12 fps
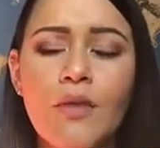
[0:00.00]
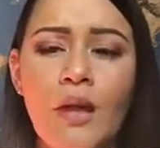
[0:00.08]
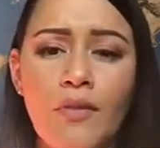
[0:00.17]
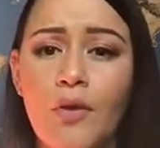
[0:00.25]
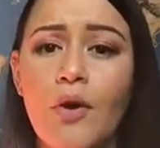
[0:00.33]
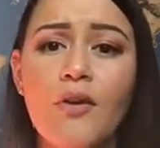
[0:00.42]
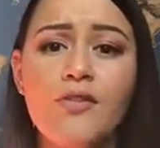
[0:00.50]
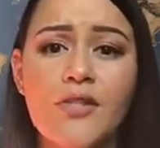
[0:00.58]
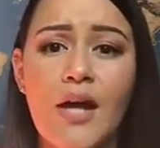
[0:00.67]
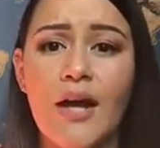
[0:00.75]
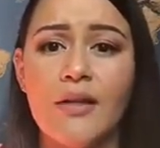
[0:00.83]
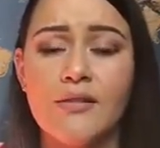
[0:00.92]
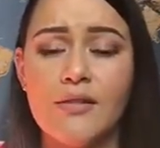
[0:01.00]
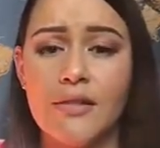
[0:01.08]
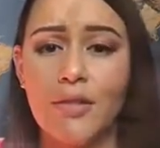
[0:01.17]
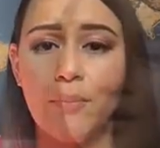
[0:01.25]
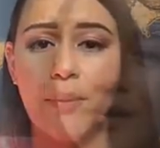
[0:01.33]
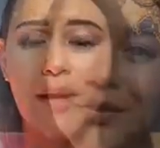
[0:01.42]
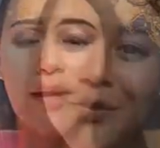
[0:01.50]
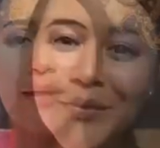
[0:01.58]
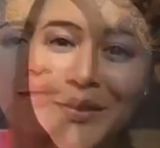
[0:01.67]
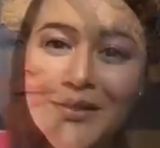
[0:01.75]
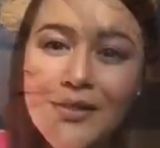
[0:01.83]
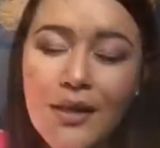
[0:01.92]
And there are signs nearby.
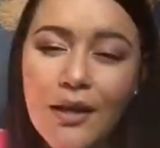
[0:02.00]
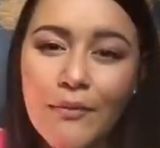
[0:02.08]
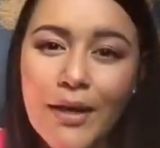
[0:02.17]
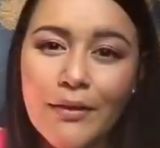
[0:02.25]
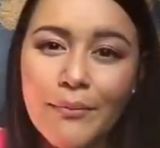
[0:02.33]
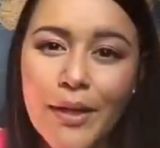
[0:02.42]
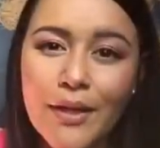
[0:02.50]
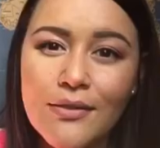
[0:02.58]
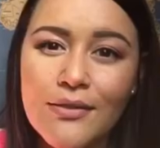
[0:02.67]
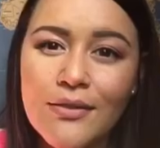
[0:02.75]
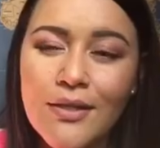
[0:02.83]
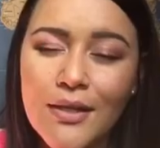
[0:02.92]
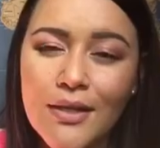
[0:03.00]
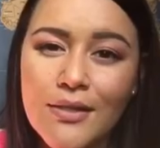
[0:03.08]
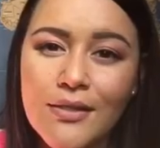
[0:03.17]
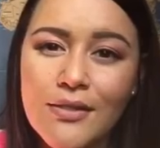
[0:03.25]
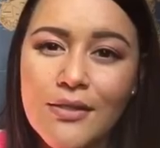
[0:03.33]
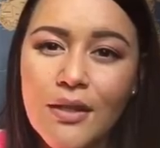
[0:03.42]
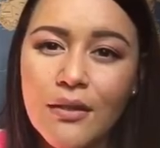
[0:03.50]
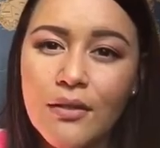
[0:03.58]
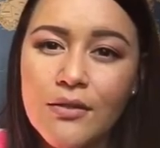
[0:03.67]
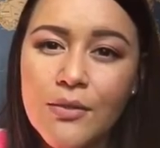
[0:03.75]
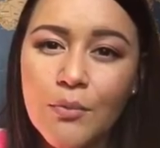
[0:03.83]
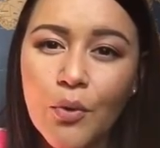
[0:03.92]
Another place that I recommend is the
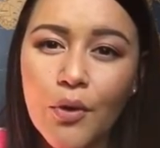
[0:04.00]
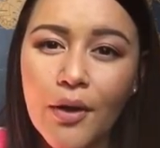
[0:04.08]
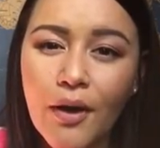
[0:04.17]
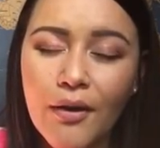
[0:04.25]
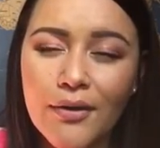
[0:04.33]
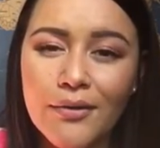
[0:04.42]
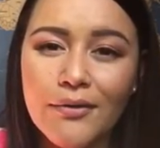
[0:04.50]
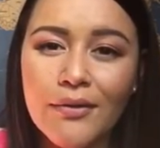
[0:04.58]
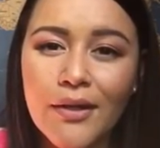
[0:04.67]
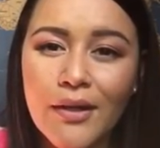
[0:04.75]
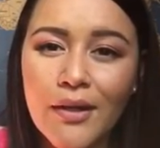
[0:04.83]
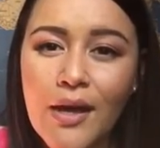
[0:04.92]
Luxembourg Garden.